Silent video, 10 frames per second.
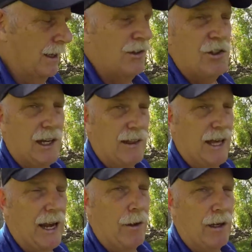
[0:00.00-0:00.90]
check
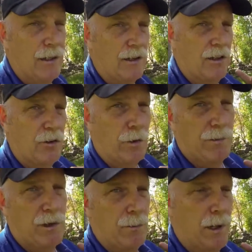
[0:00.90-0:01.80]
that out in the
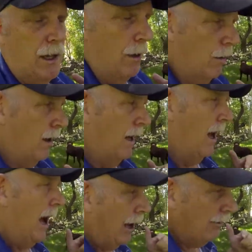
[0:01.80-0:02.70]
description below.
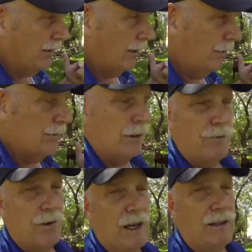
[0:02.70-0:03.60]
Also, don't
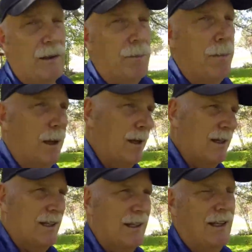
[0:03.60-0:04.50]
forget to
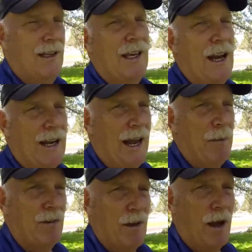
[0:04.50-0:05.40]
get on
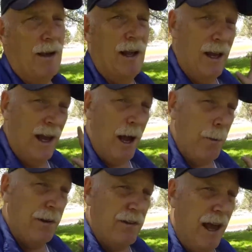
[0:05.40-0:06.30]
Amazon,
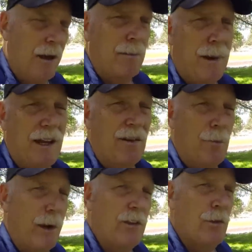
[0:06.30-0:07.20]
help us out and buy some
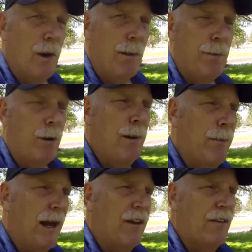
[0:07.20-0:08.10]
Ranger Rob Poopy
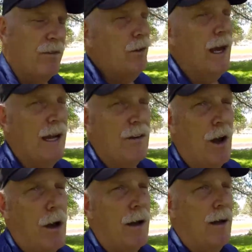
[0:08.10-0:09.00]
Bags. If you got a
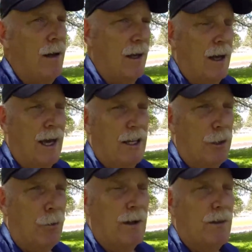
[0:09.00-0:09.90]
dog and
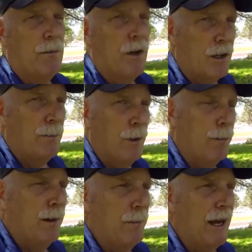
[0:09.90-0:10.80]
you want some good
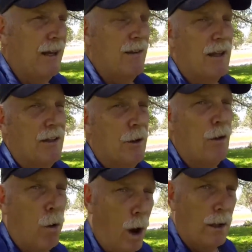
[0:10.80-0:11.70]
poopy bags and their
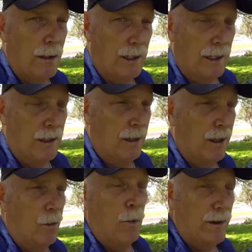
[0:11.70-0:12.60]
quality
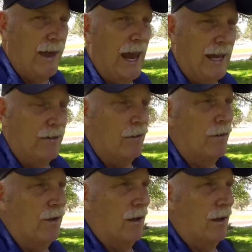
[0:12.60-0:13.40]
with handles,